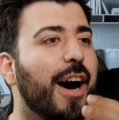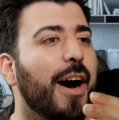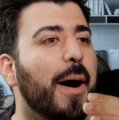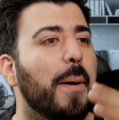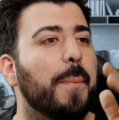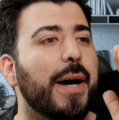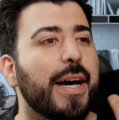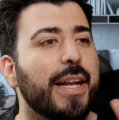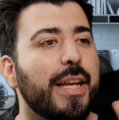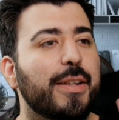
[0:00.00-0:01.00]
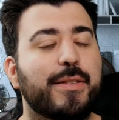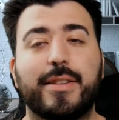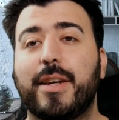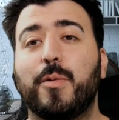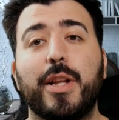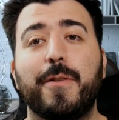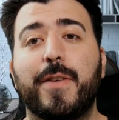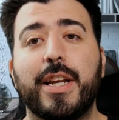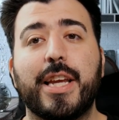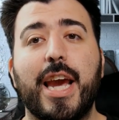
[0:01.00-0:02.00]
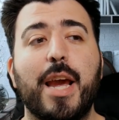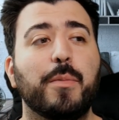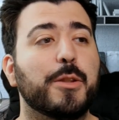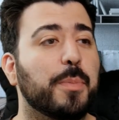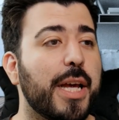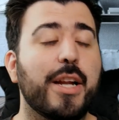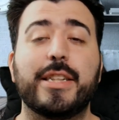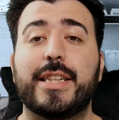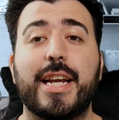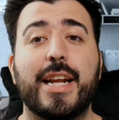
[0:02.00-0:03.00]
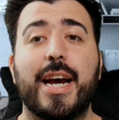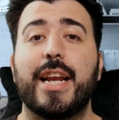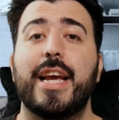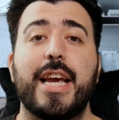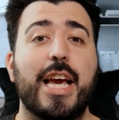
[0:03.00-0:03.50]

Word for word: Uh, but it's a really fun game to play on a date night.